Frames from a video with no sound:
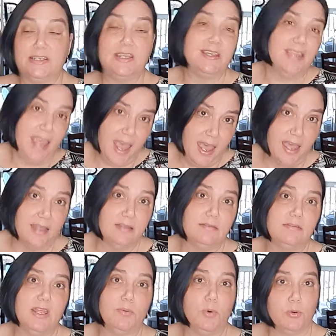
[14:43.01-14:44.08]
You can,
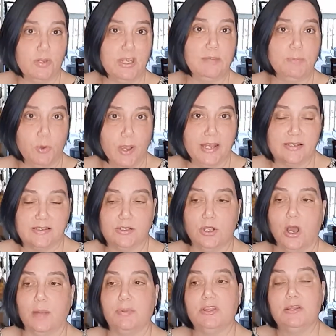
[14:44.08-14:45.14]
they won't keep quite as
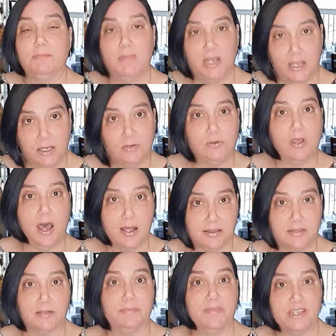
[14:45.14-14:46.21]
long, but the minute you cut
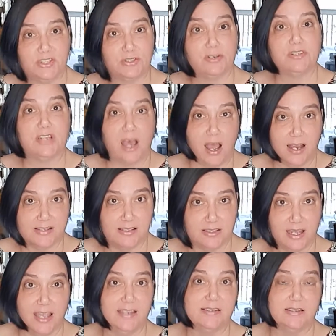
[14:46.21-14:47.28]
them, they start to
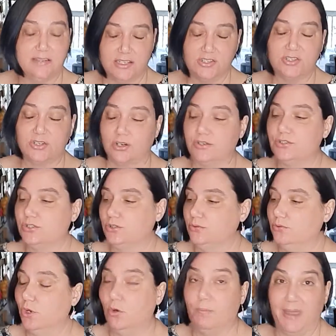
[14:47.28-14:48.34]
oxidize and they start to
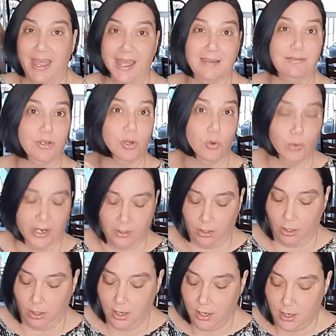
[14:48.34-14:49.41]
go bad quicker.